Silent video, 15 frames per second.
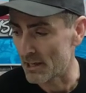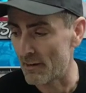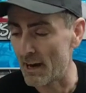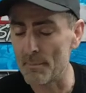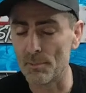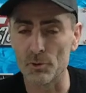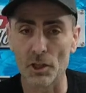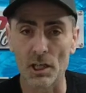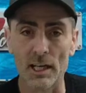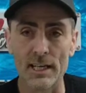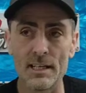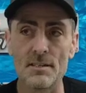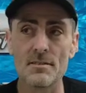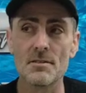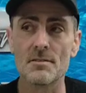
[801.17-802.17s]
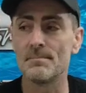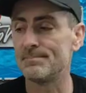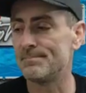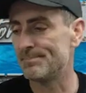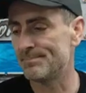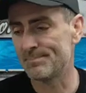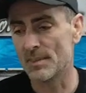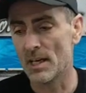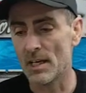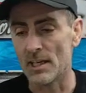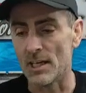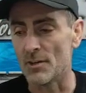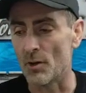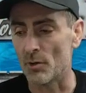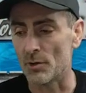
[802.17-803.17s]
Your airbrush cleaners,
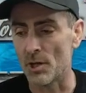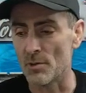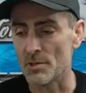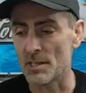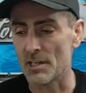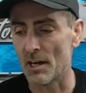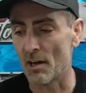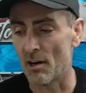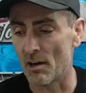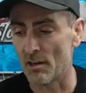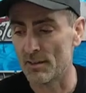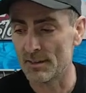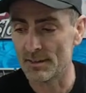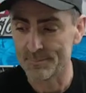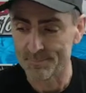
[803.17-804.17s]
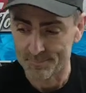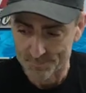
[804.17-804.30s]
you're not using a lot.